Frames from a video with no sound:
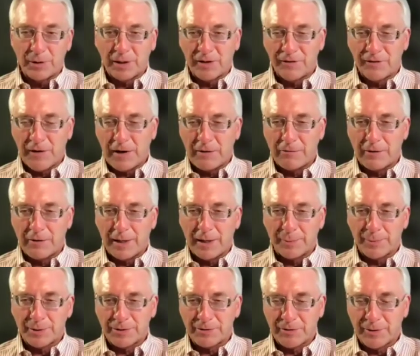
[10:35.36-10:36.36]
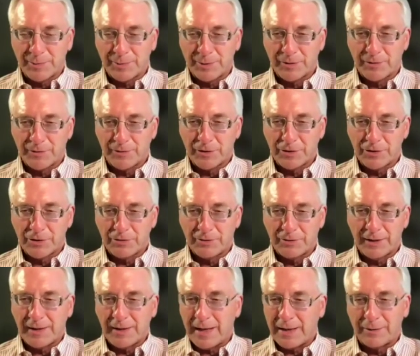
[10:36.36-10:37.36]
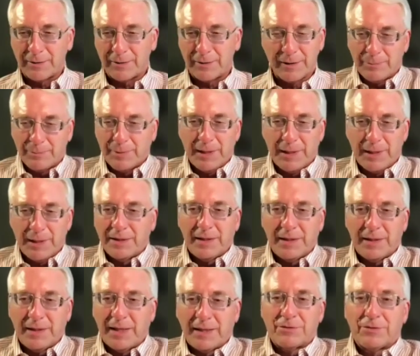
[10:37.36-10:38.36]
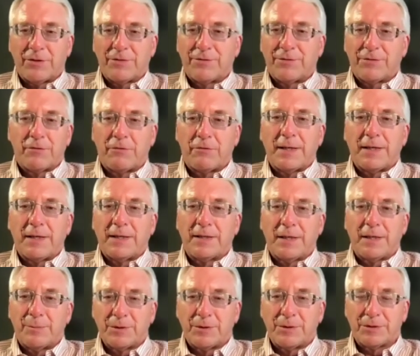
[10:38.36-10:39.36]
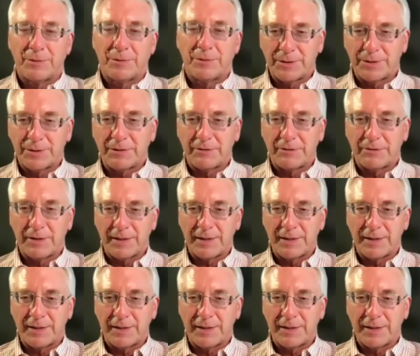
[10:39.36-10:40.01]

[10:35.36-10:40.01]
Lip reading: If I write a prescription for Jareen, I don't get paid any extra for writing that prescription, right?